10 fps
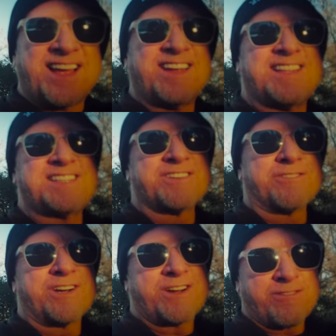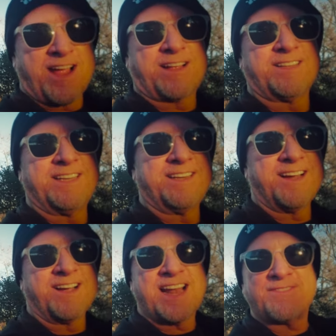you the story correctly,
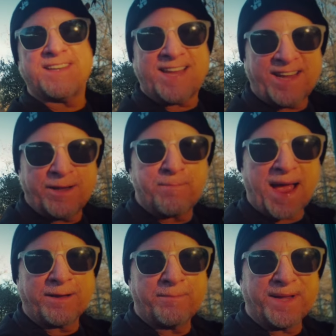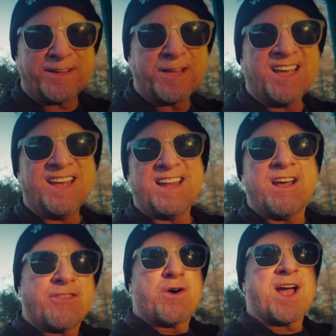I'm going to have to take you back a bit.
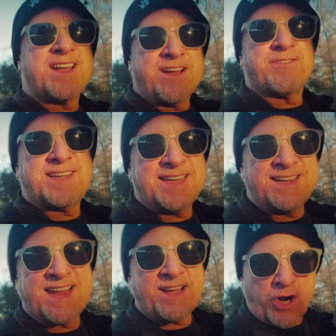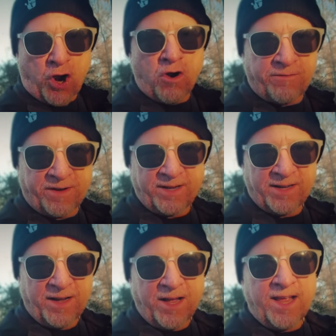Now, though I never did get COVID,
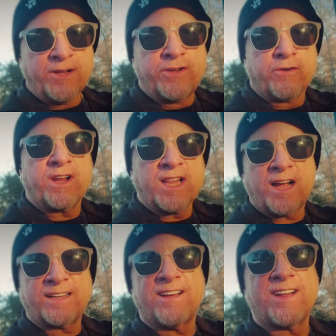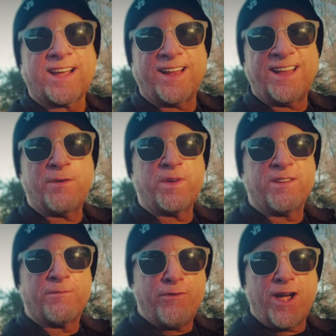during lockdown, I got hit with
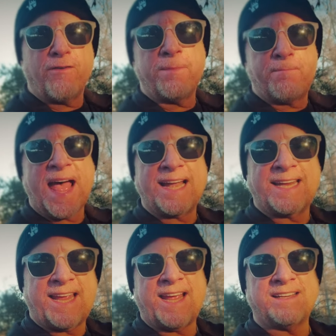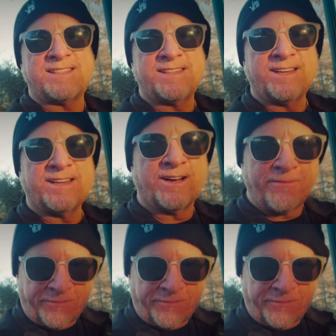a very bad case of